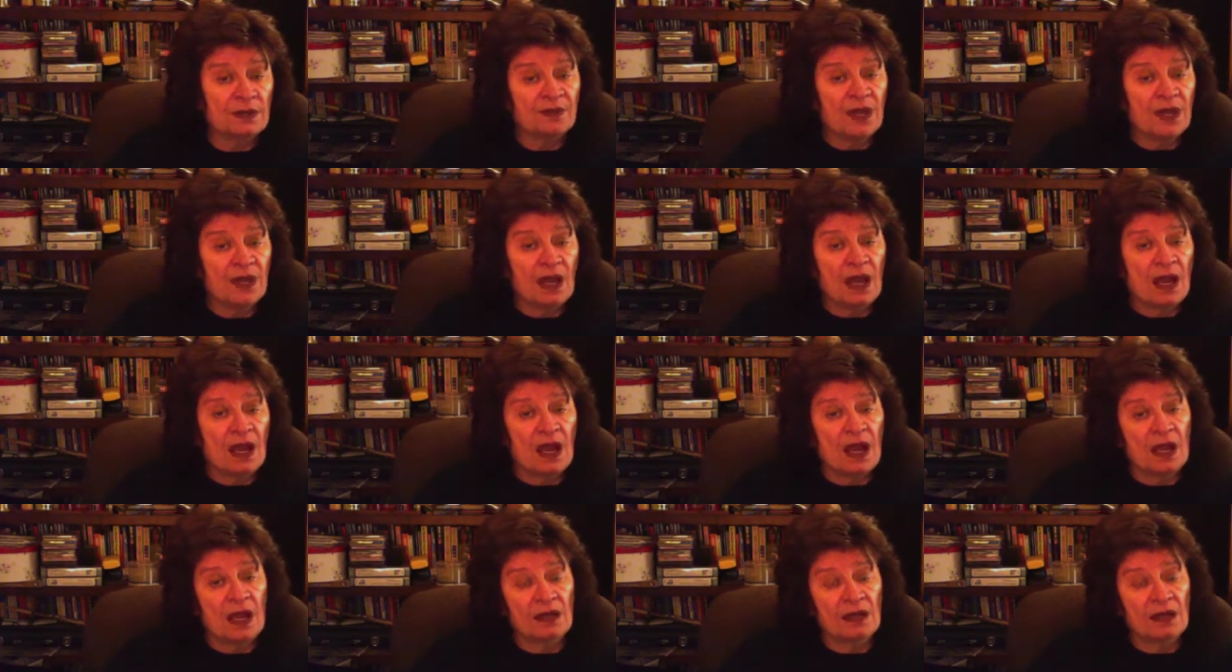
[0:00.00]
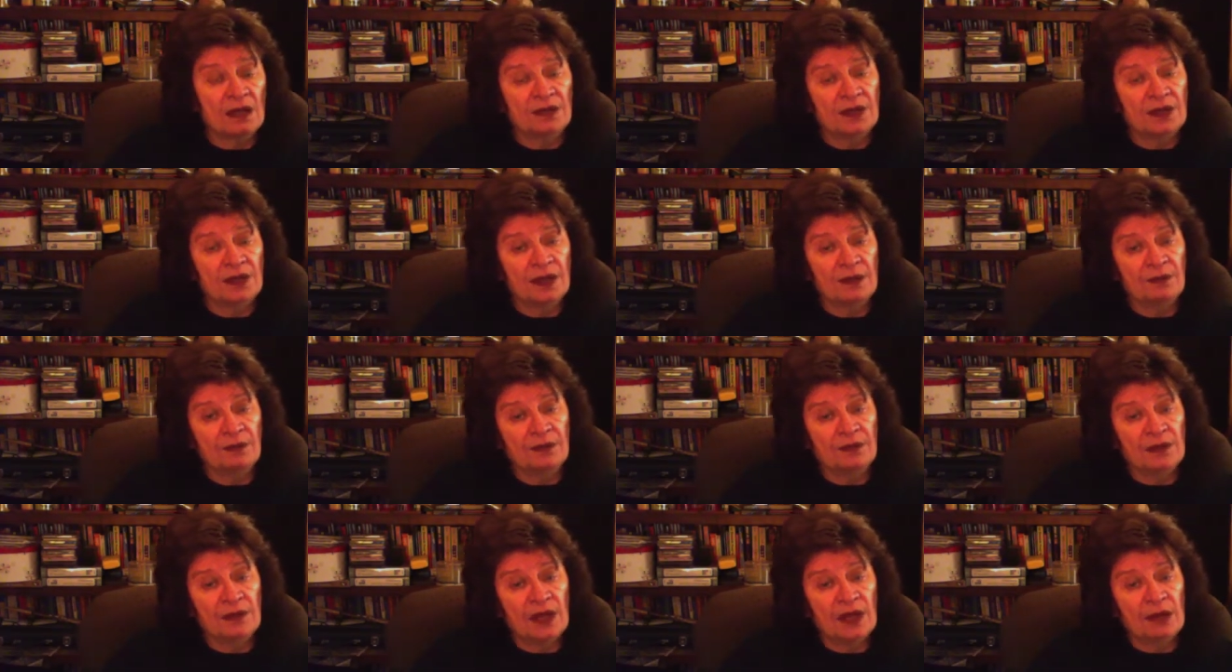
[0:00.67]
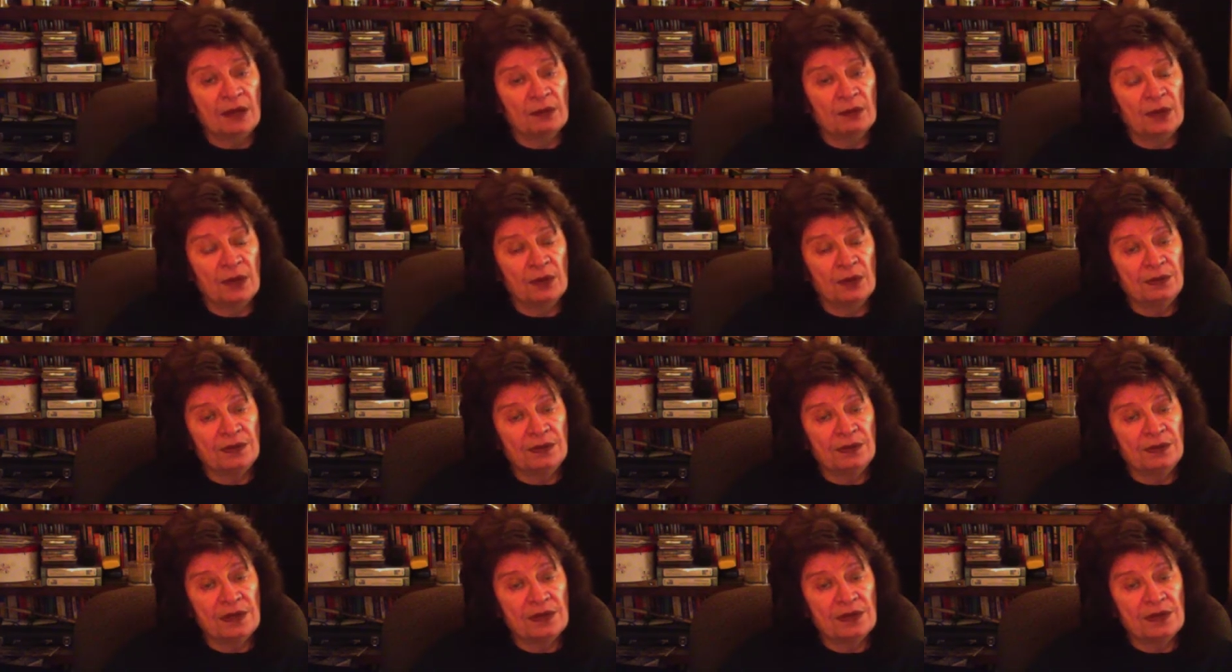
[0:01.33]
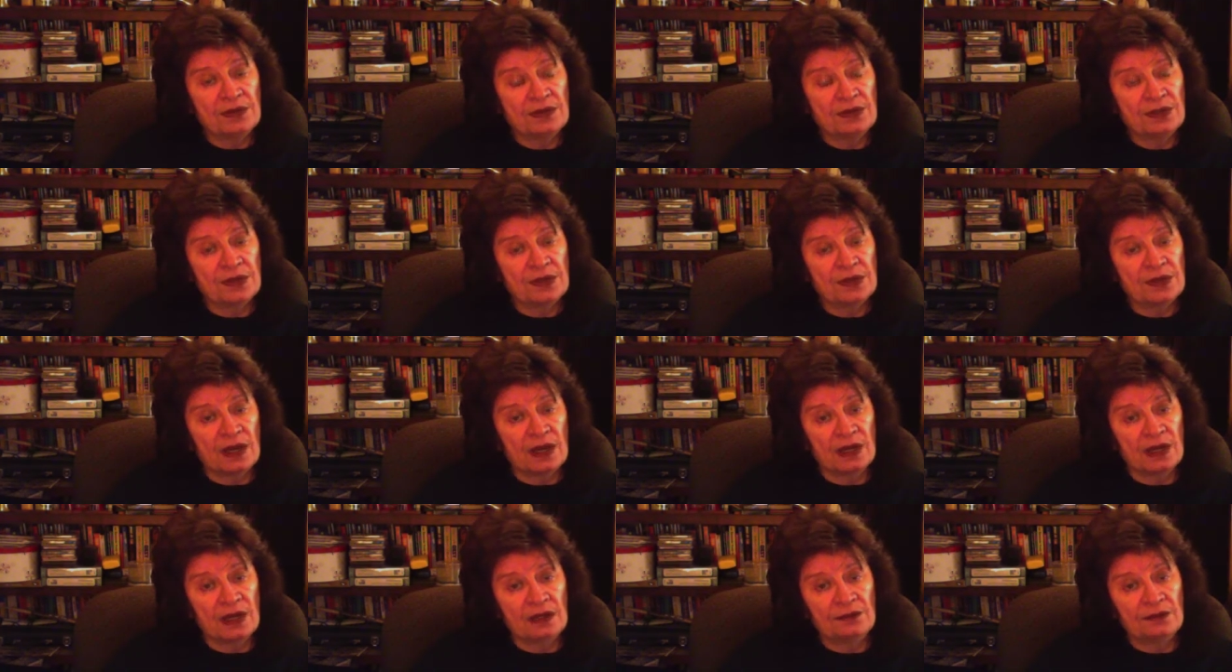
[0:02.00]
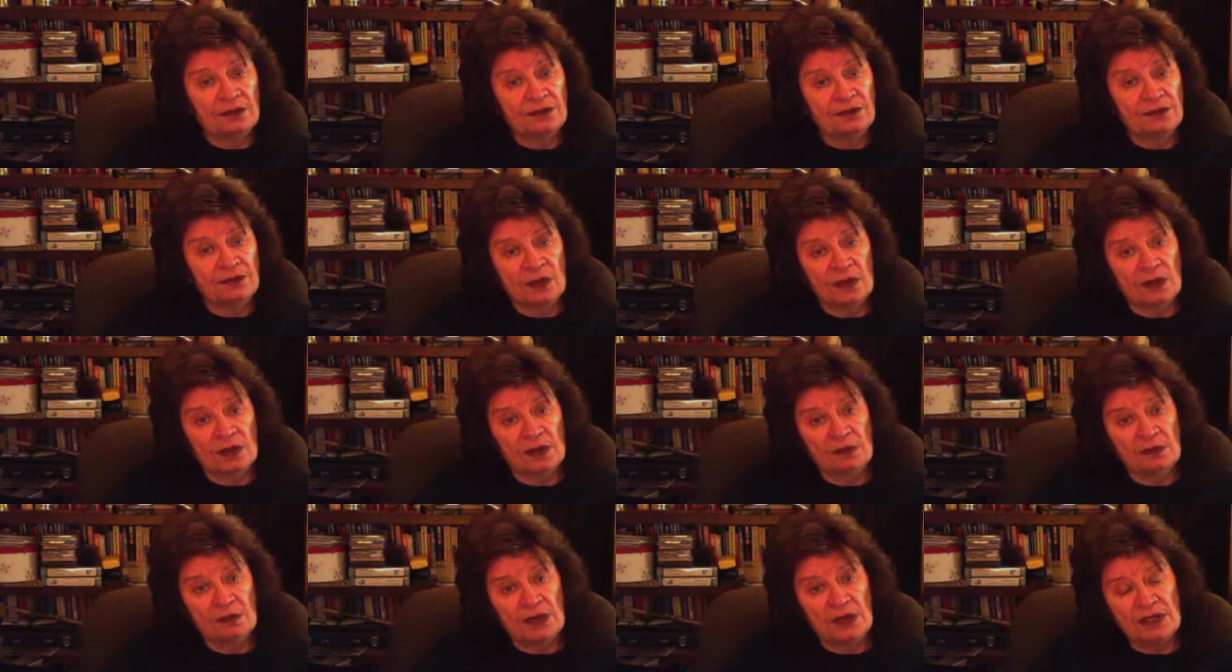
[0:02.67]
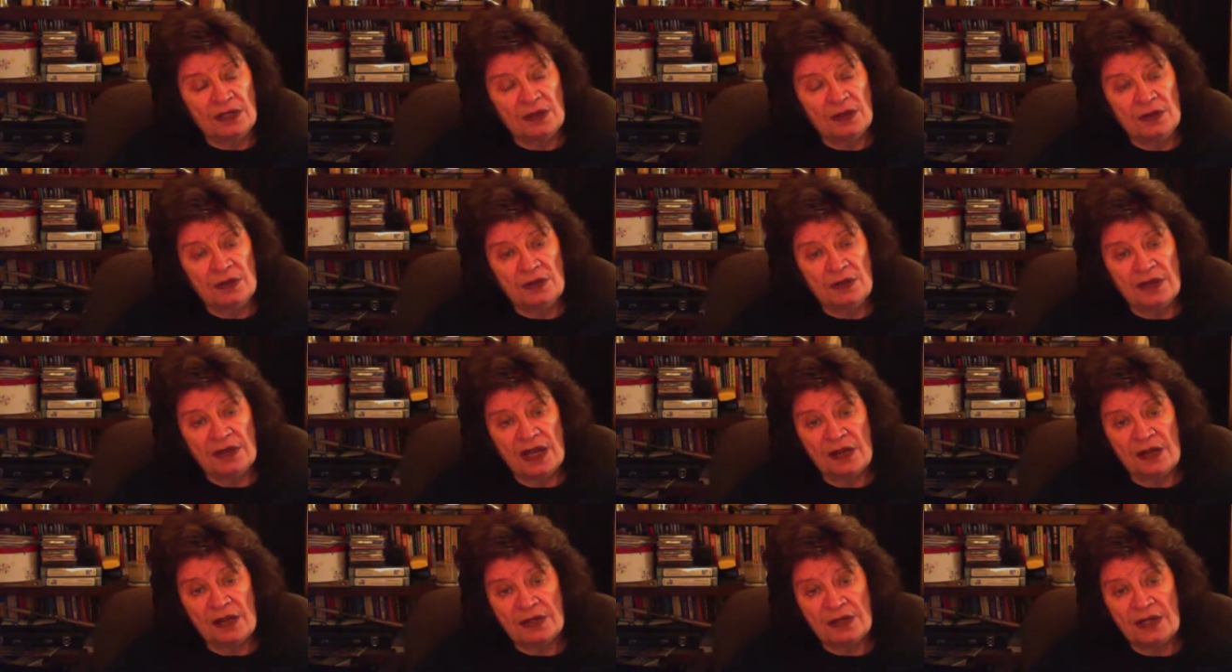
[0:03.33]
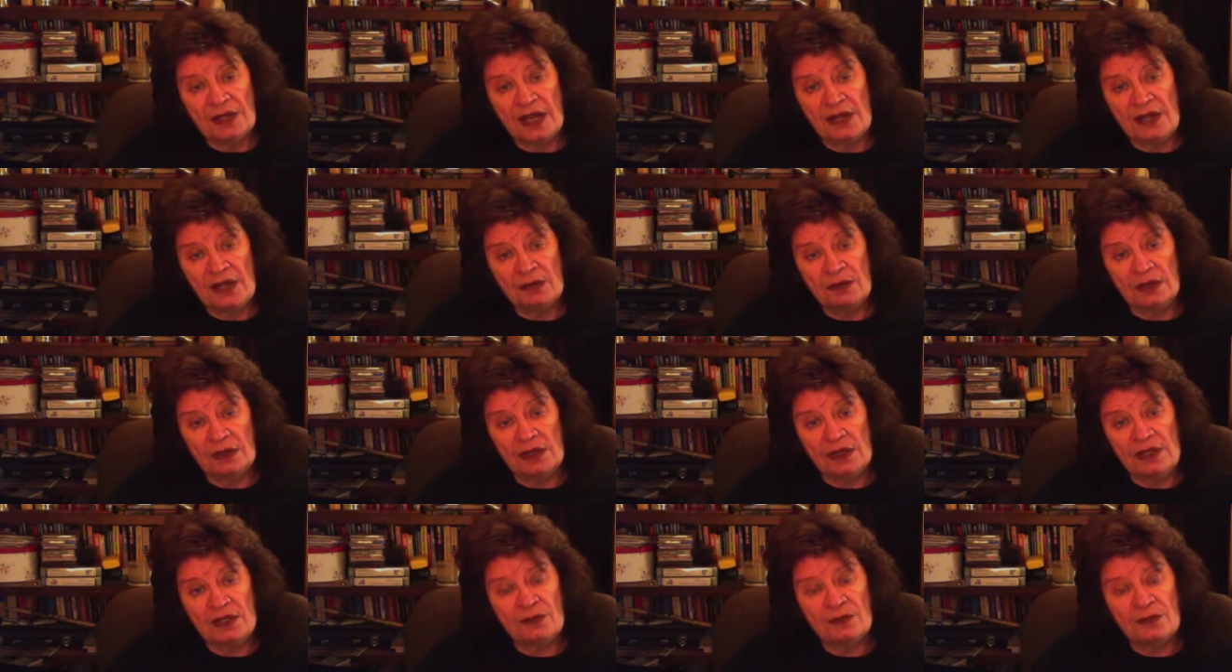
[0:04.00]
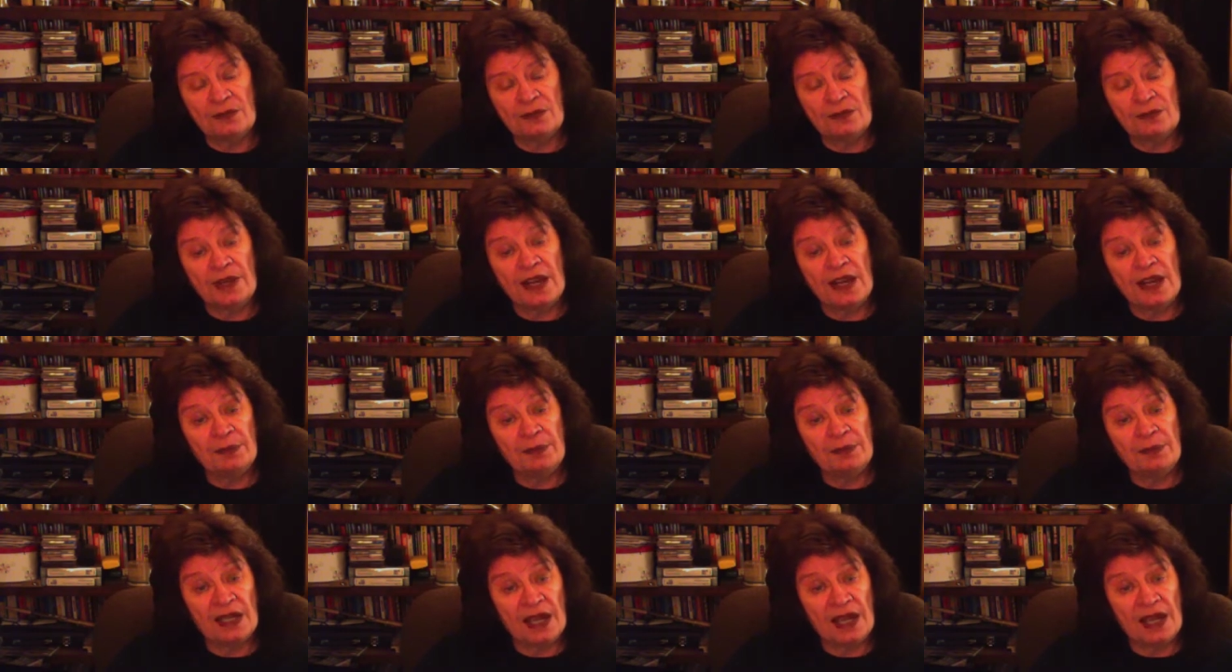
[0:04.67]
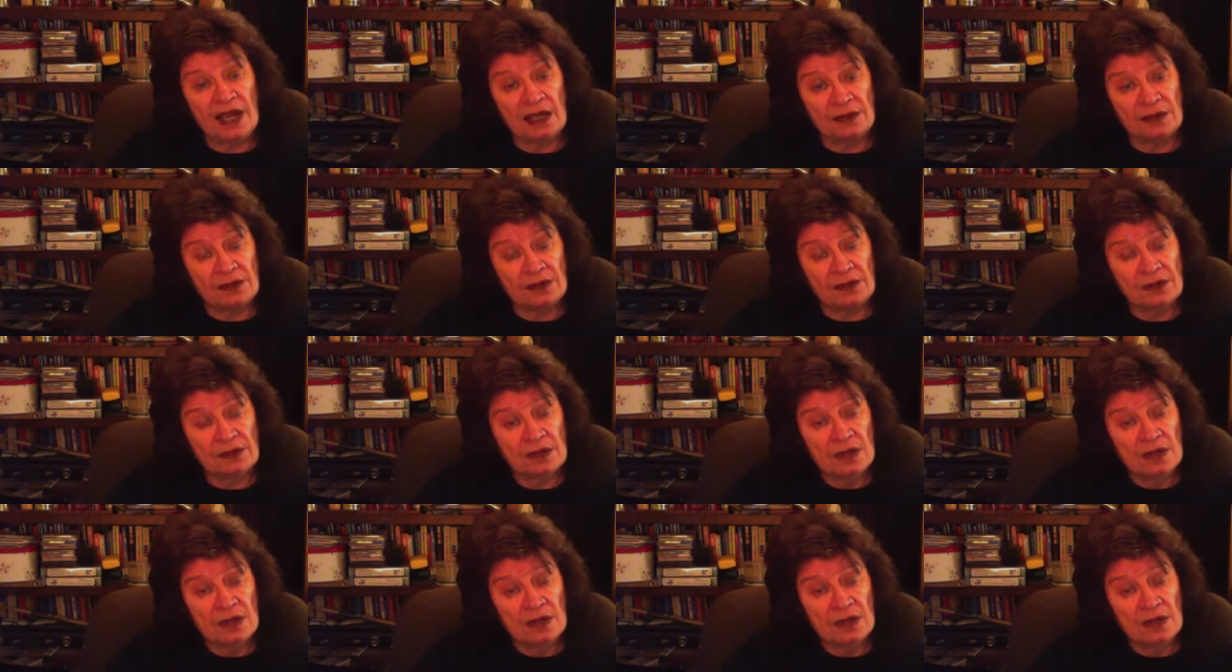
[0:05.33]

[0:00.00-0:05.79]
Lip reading: And I wrote this for my 2008 release for Hepcats.